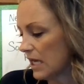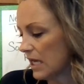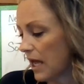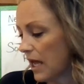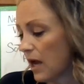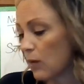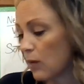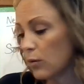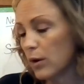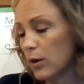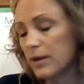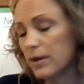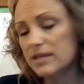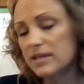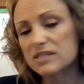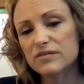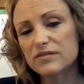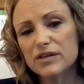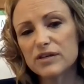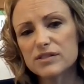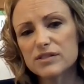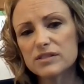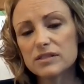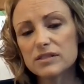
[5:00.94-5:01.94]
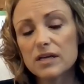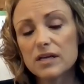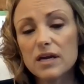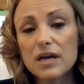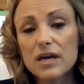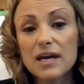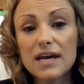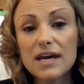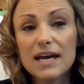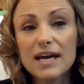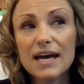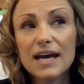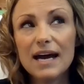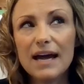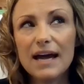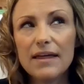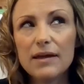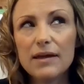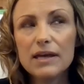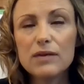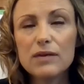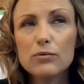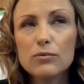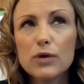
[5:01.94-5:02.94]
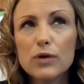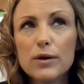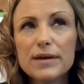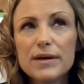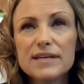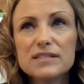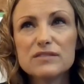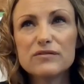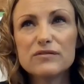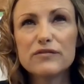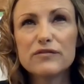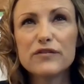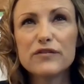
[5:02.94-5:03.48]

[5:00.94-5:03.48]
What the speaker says: wrote his